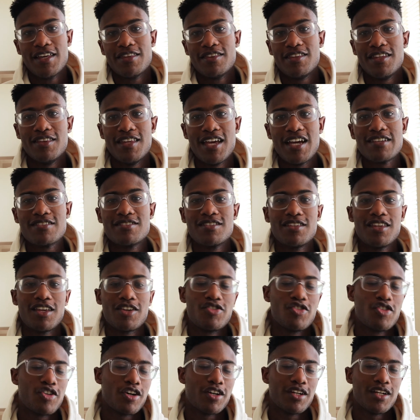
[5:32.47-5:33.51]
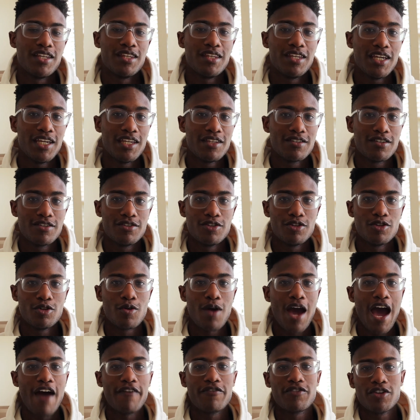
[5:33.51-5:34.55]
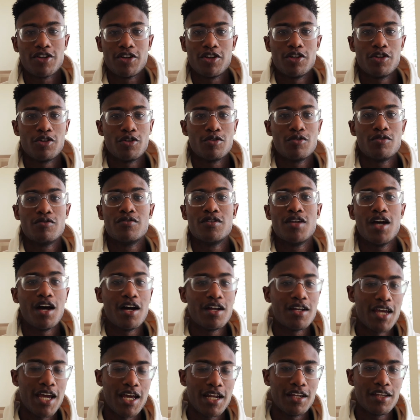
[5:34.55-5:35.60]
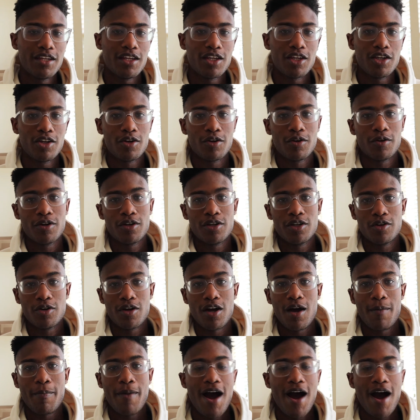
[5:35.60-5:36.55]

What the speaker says: The next thing that you're going to need to do after you're done editing your